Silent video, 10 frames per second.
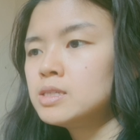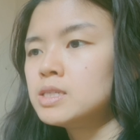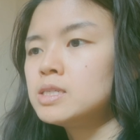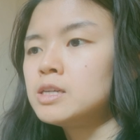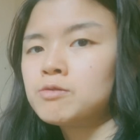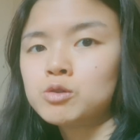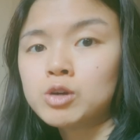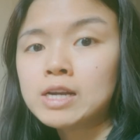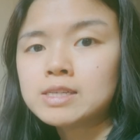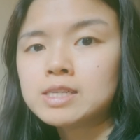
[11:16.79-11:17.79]
to see if they're
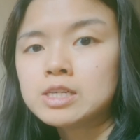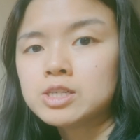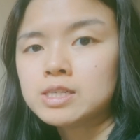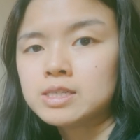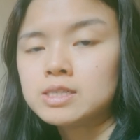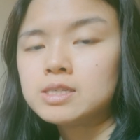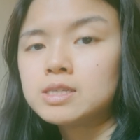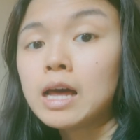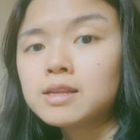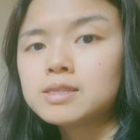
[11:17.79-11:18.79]
trying to teach us and
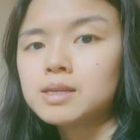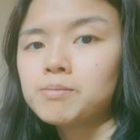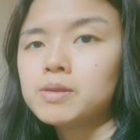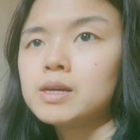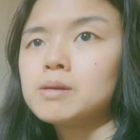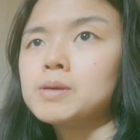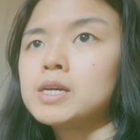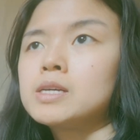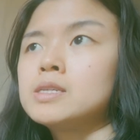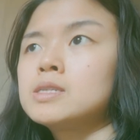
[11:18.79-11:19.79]
tell us something.
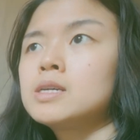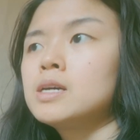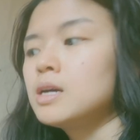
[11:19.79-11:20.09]
Because